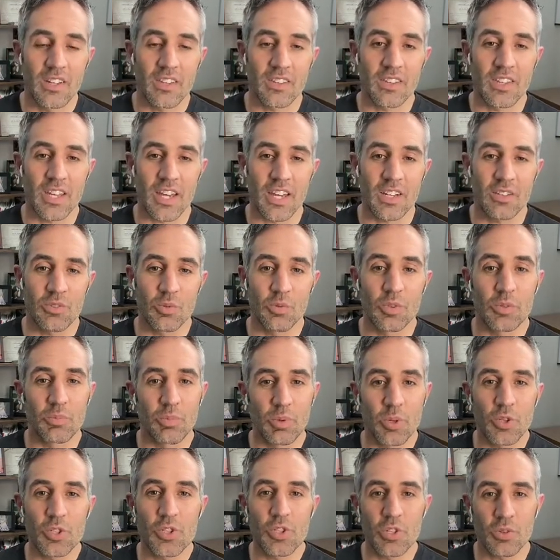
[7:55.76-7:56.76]
that
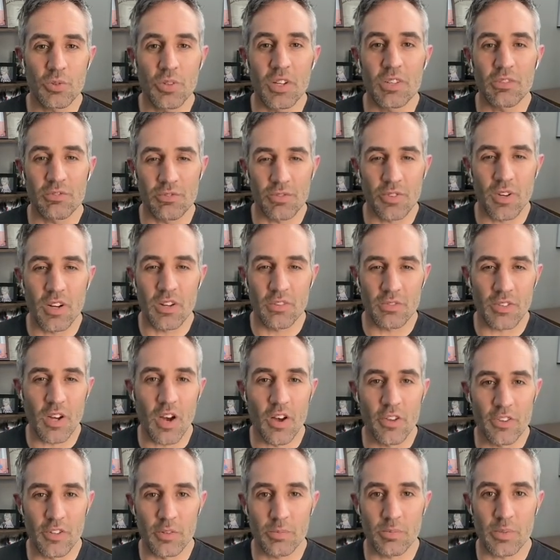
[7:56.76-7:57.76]
would put you in front of
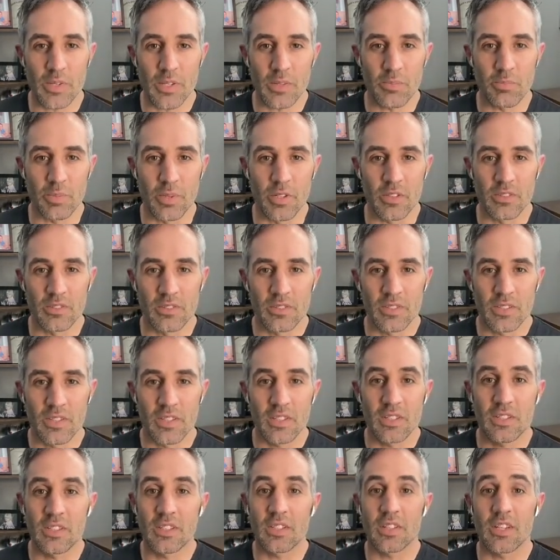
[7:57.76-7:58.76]
other people?
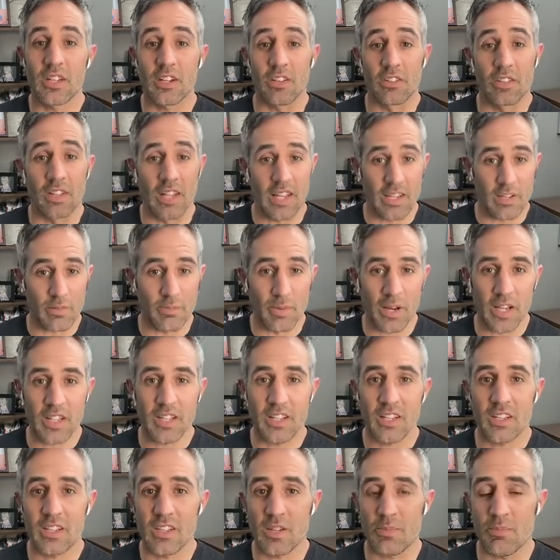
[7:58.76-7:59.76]
that are like
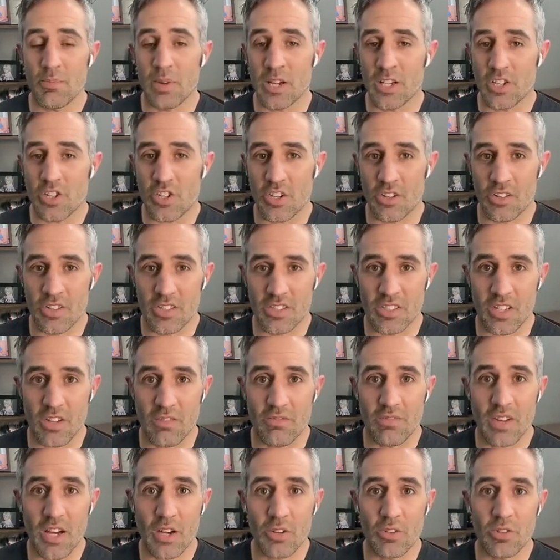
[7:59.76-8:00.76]
minded, that might share the
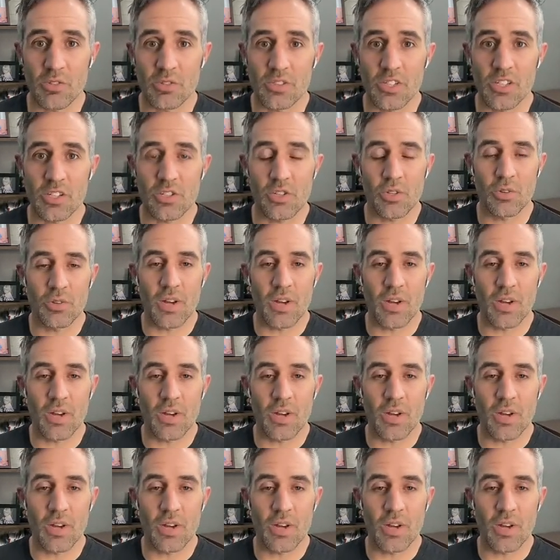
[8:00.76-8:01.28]
same values that